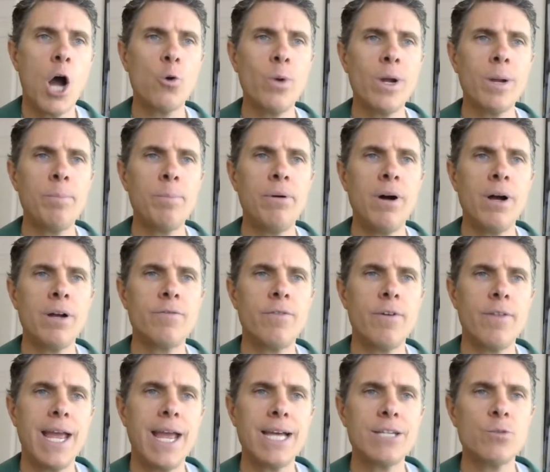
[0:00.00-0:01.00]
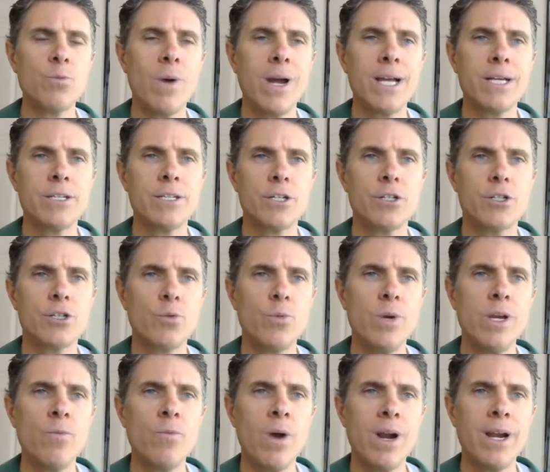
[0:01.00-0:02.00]
A quick plug for the SYS
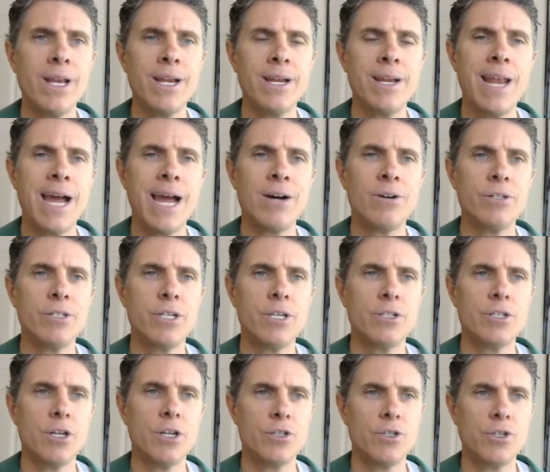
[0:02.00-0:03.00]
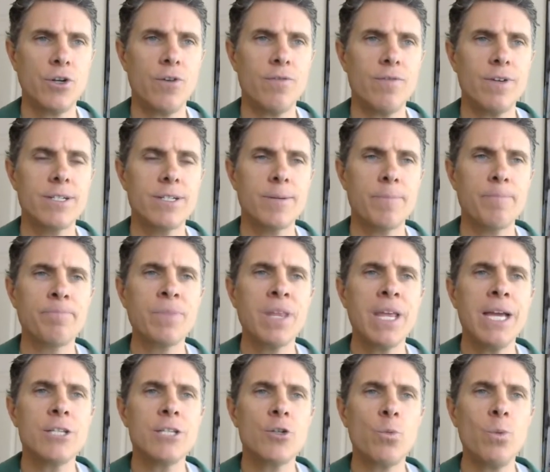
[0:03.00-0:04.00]
Screenwriting Analysis Service.
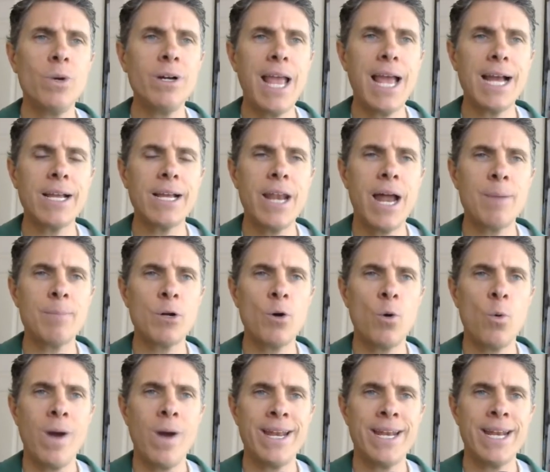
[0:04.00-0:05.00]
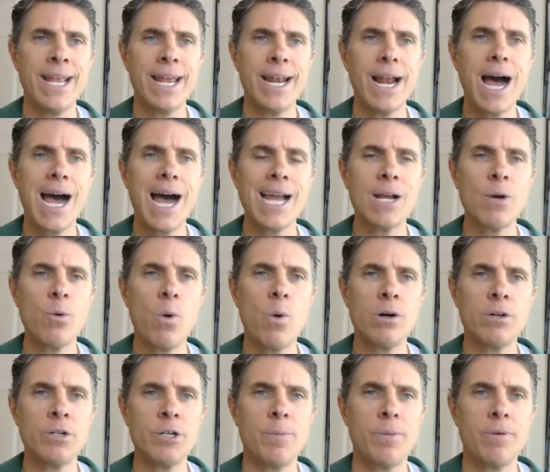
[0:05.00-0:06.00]
It's a really economical way to get a
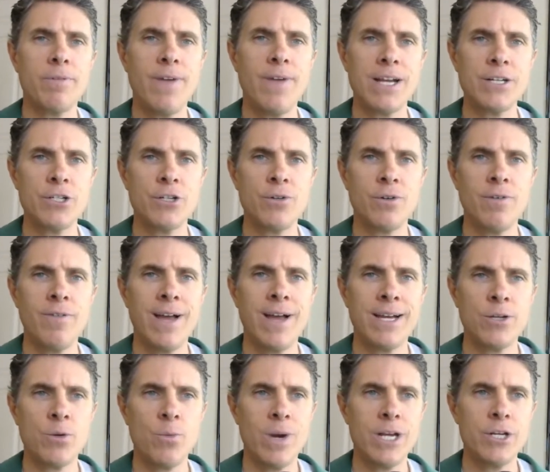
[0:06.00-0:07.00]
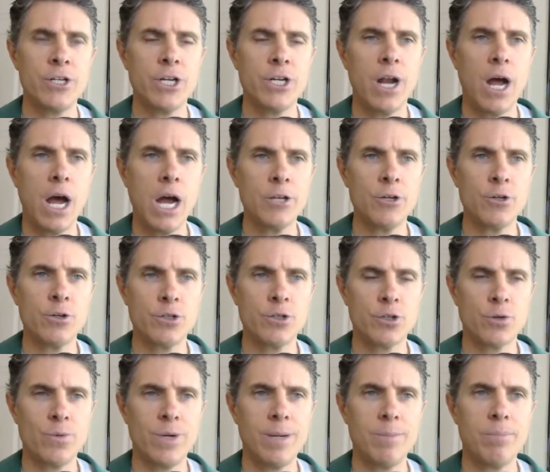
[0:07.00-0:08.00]
high-quality professional evaluation on your
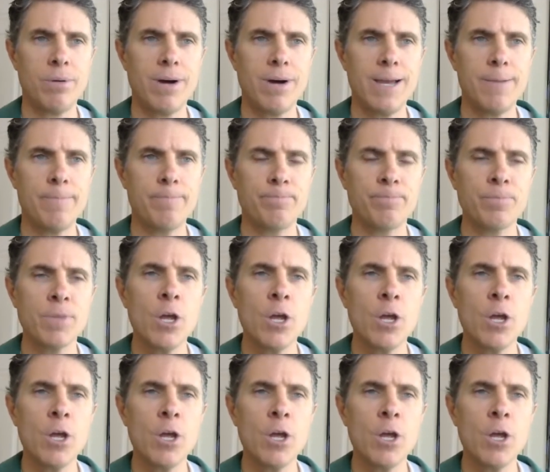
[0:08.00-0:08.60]
screenplay.